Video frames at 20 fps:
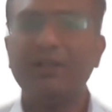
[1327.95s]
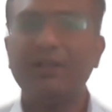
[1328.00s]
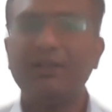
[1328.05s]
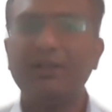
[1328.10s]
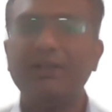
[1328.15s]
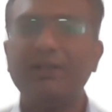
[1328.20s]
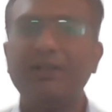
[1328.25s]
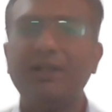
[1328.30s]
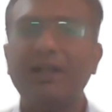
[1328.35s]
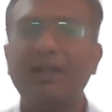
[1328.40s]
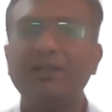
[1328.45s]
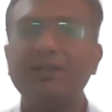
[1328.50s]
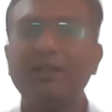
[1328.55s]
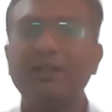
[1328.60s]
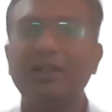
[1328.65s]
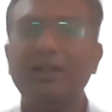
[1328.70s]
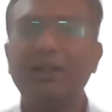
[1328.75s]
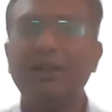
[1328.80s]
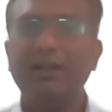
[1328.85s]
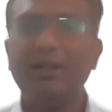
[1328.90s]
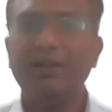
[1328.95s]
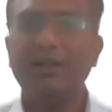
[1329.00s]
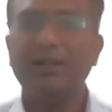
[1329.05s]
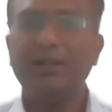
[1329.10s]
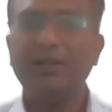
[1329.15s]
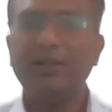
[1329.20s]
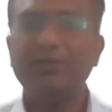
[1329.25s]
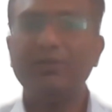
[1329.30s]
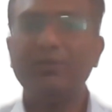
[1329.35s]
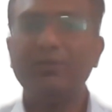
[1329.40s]
such as
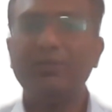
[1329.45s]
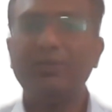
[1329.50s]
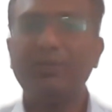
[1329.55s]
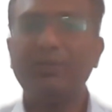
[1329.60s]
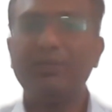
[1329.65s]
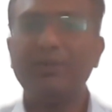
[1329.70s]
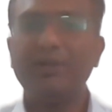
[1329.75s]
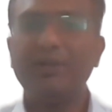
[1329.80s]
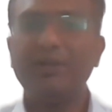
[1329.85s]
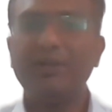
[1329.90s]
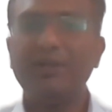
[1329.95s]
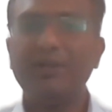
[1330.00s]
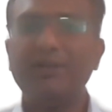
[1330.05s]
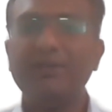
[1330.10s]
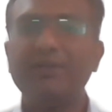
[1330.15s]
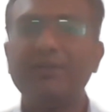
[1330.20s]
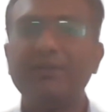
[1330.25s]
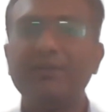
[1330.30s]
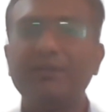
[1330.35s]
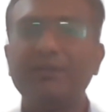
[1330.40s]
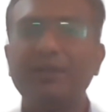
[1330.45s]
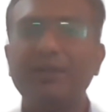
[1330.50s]
intensive properties.